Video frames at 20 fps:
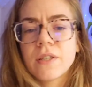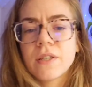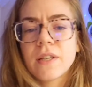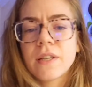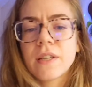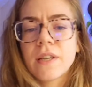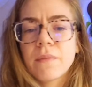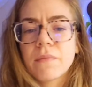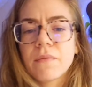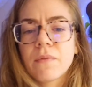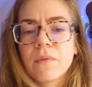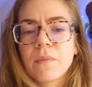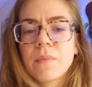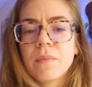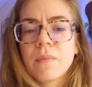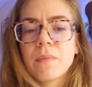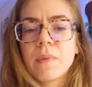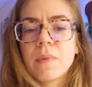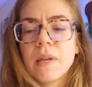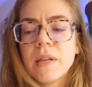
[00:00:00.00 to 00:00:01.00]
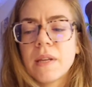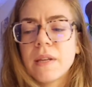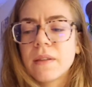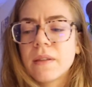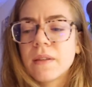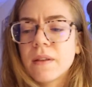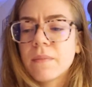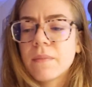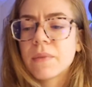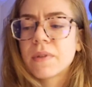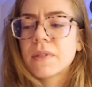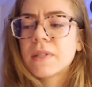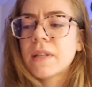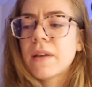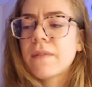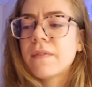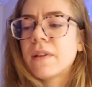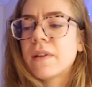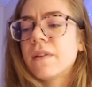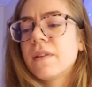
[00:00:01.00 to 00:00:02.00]
They kept repeating the number
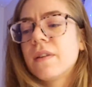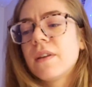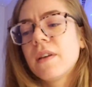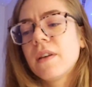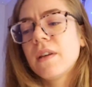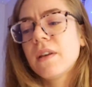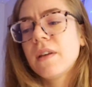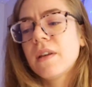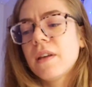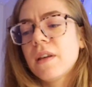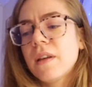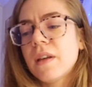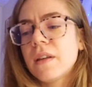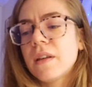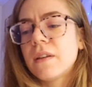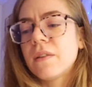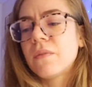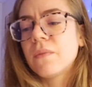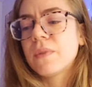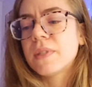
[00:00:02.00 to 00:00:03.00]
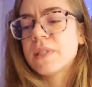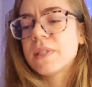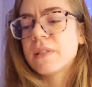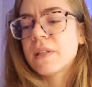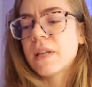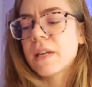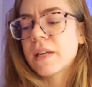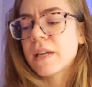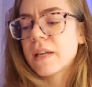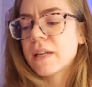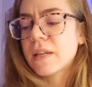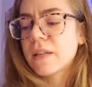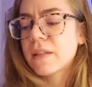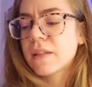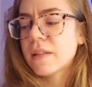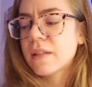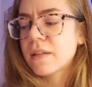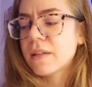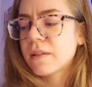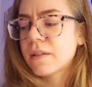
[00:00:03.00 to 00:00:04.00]
7, and it wasn't like
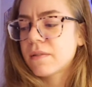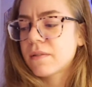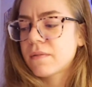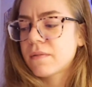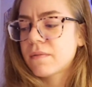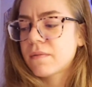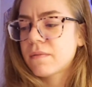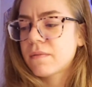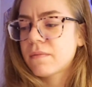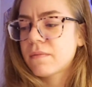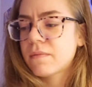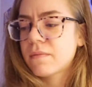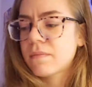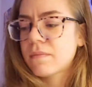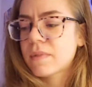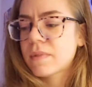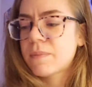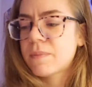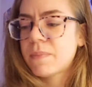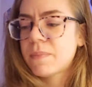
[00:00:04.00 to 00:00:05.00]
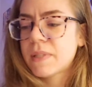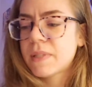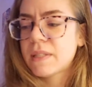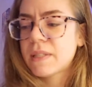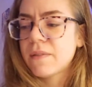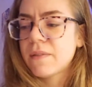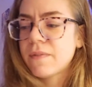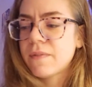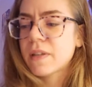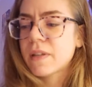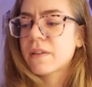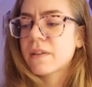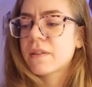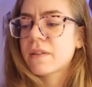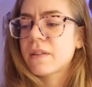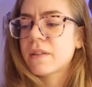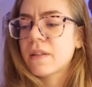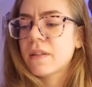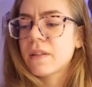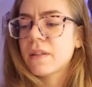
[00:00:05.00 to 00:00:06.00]
anything specific.
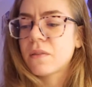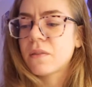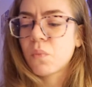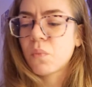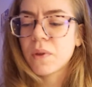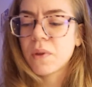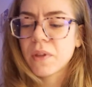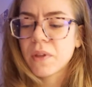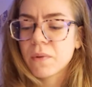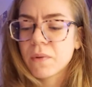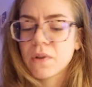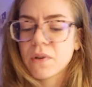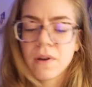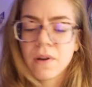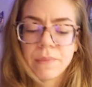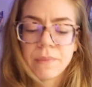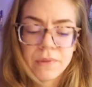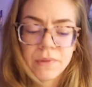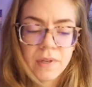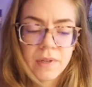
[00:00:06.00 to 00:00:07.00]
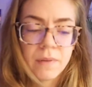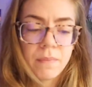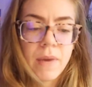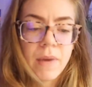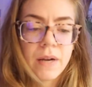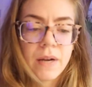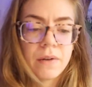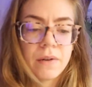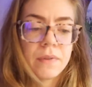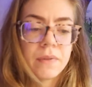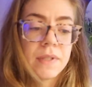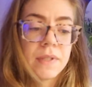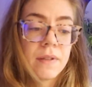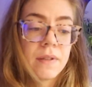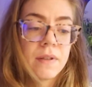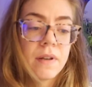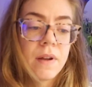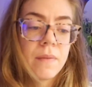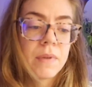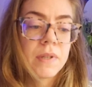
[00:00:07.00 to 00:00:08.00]
What they were talking about didn't matter. It was the
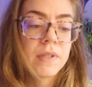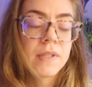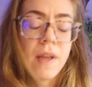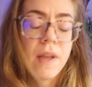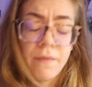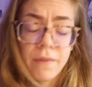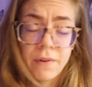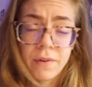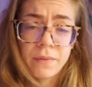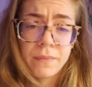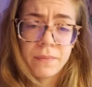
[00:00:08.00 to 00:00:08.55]
number 7,